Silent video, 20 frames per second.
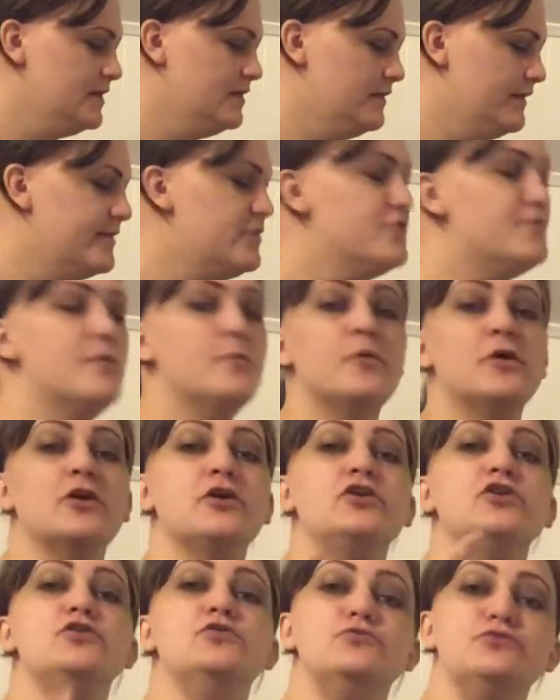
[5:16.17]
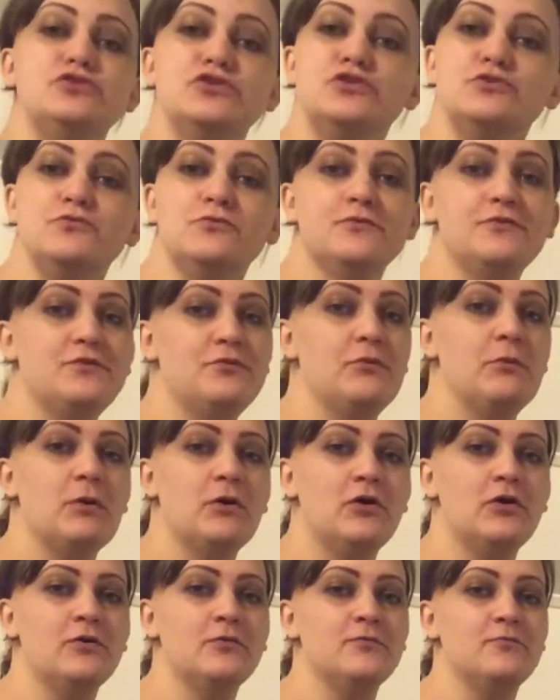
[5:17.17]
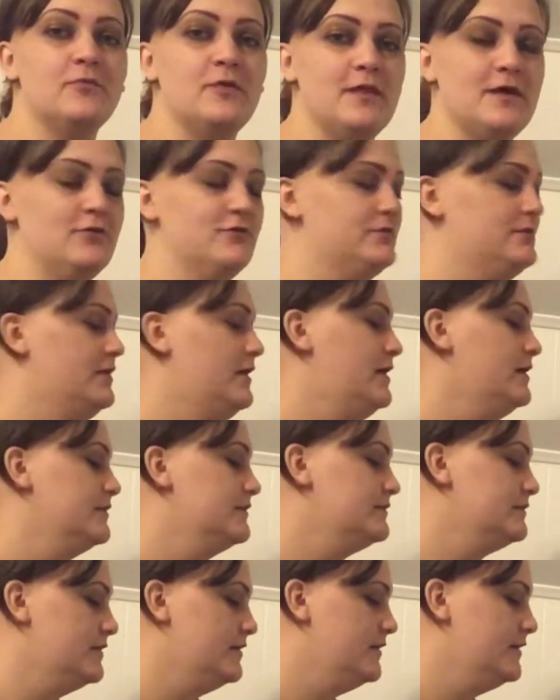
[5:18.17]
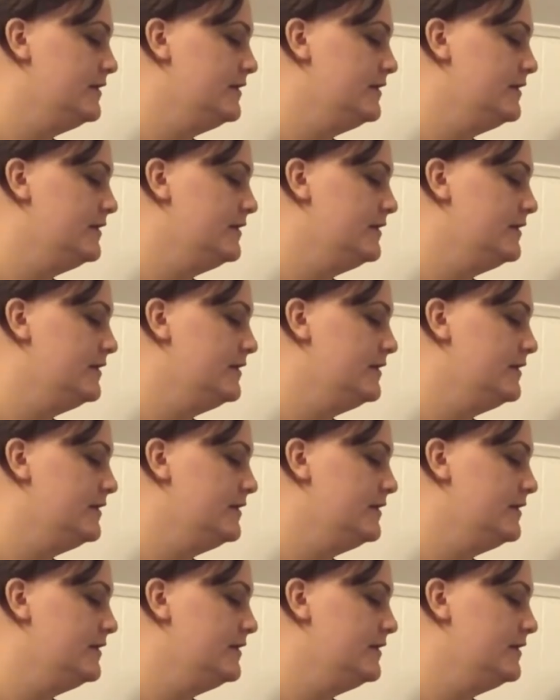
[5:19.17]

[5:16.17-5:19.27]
Like you've been wearing new shoes too long without socks.